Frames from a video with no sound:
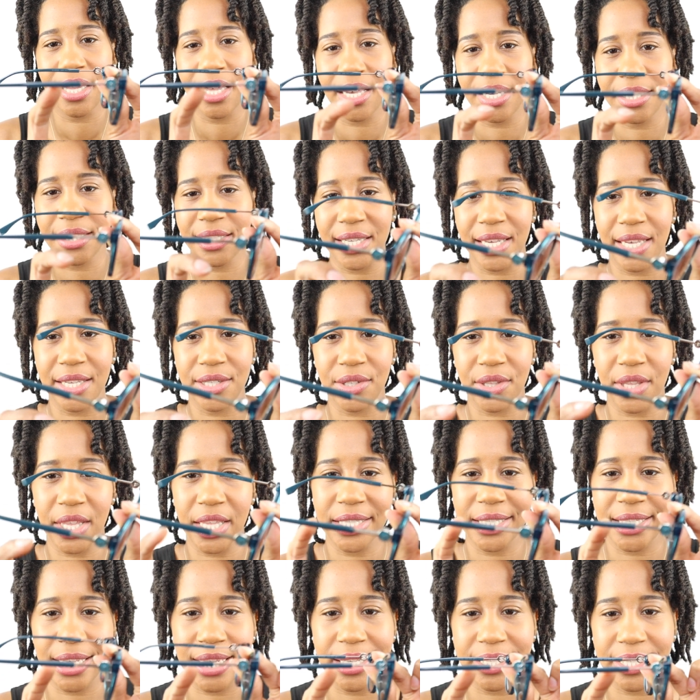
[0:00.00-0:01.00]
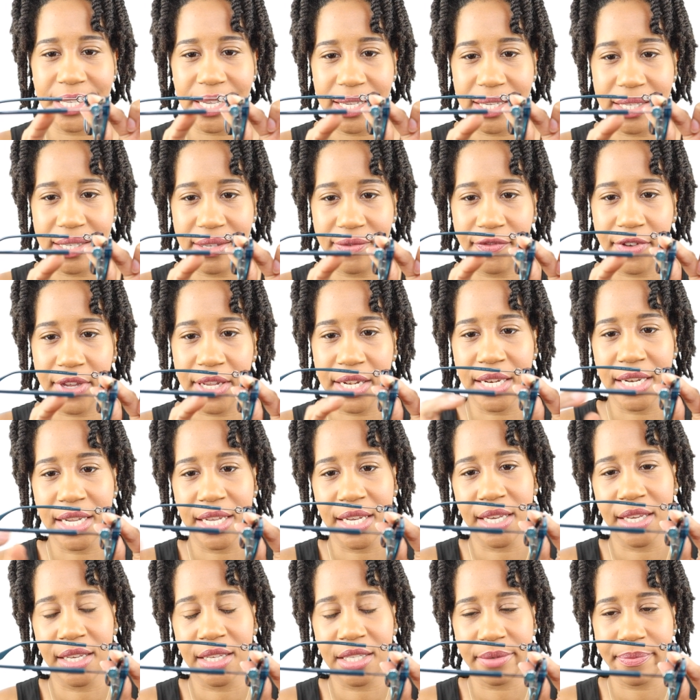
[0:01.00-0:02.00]
It says on the inside, it says
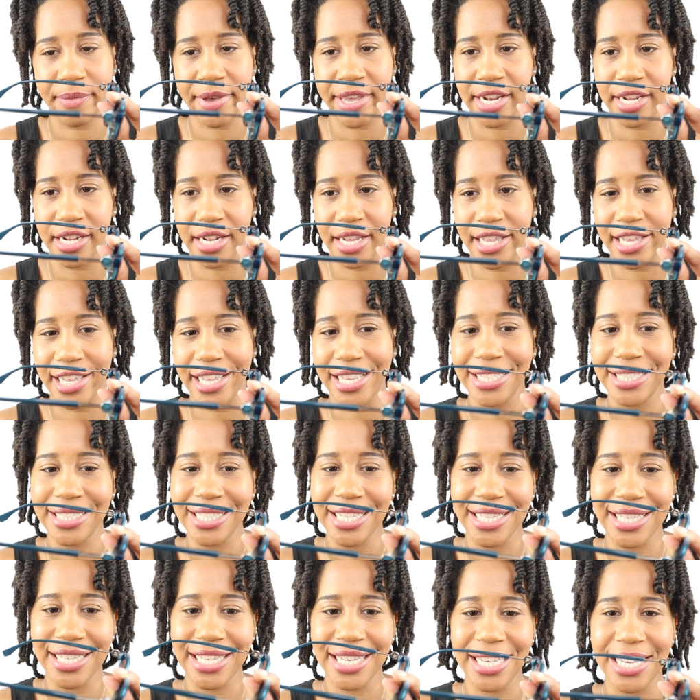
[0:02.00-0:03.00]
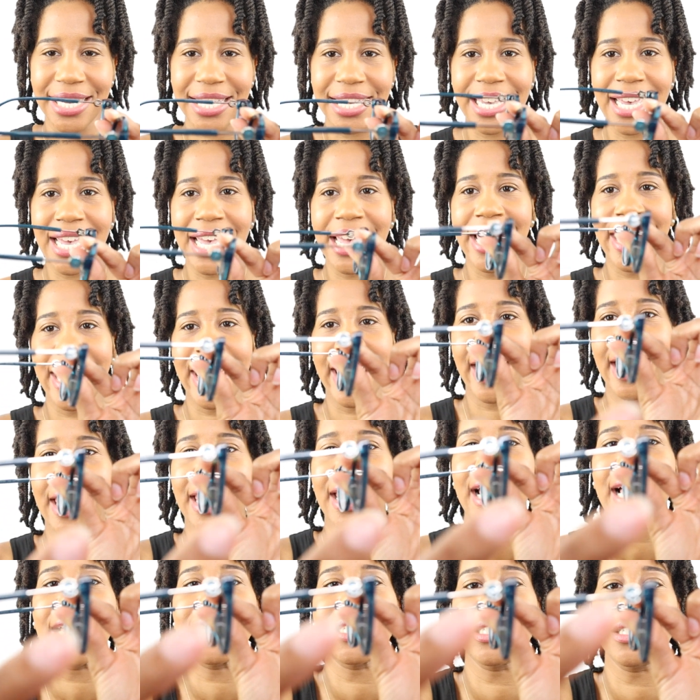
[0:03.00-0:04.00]
Fendi is made in Italy, and it
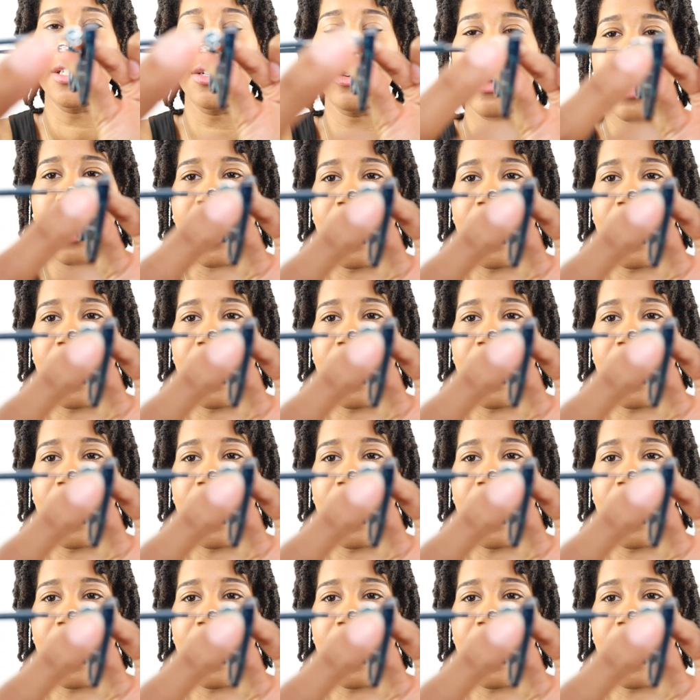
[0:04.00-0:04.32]
has a little